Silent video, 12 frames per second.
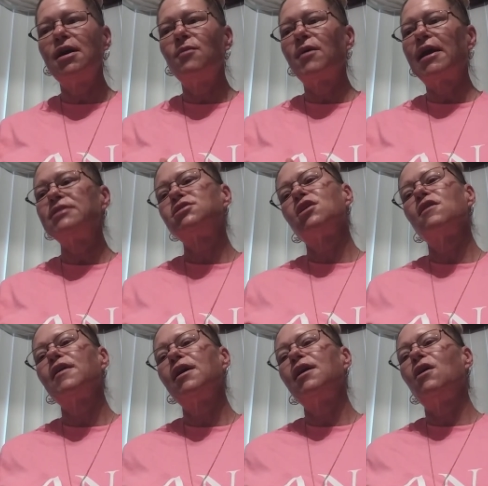And when I saw
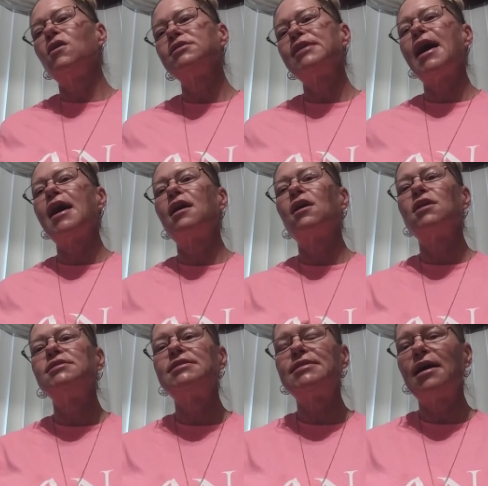that Ulta had it
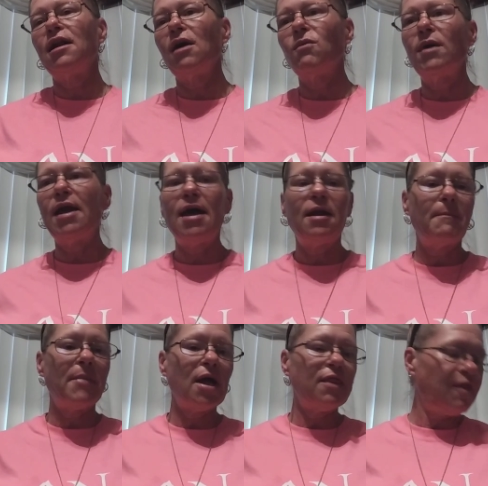on sale, I went ahead and
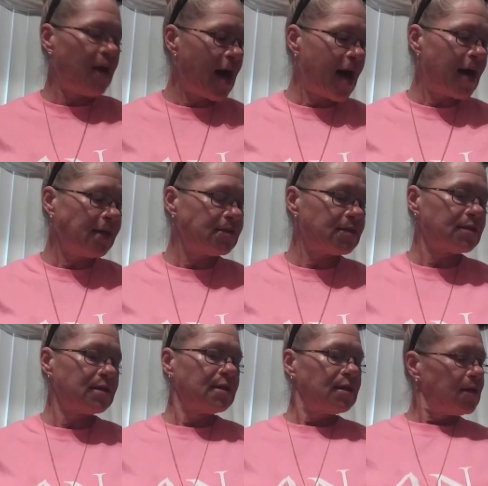bought that.
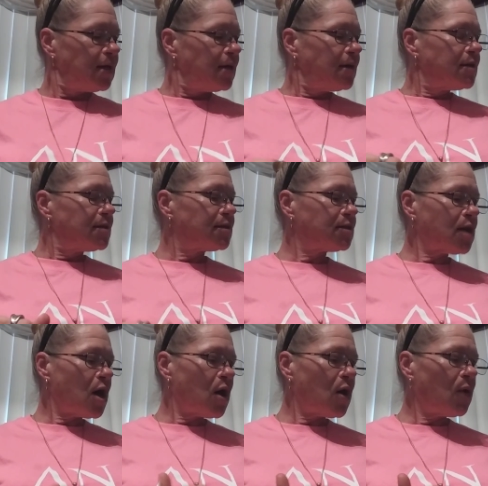
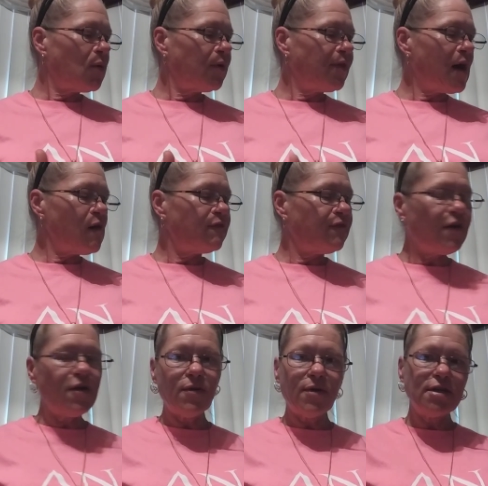So, without
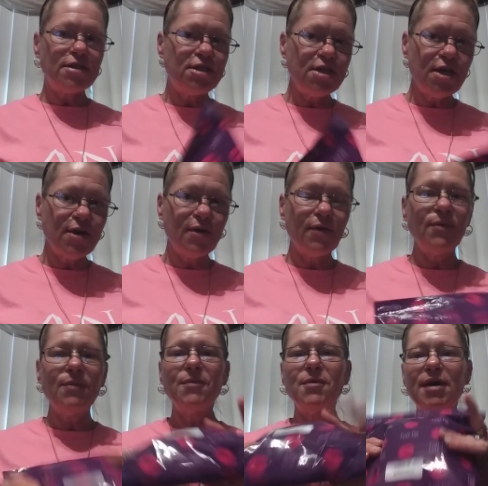further ado,
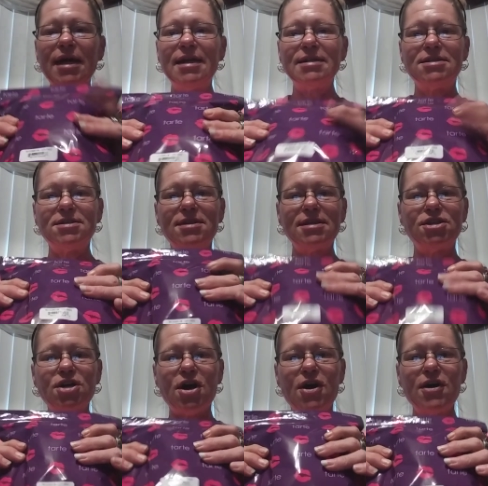we'll get into the
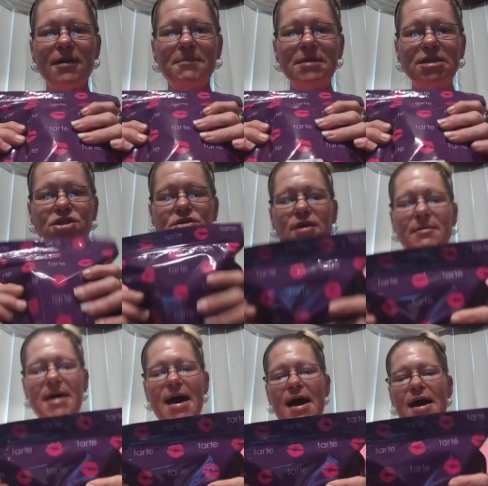Tarte Mystery
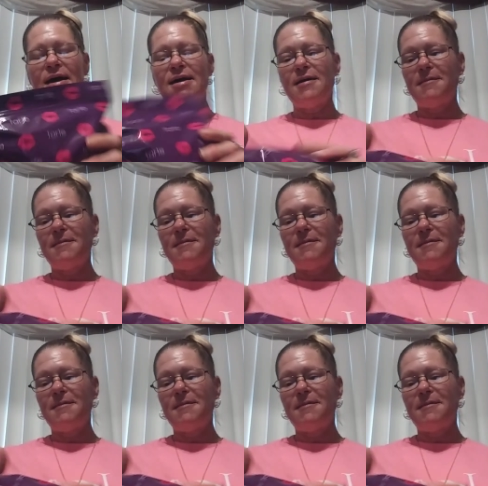Bag.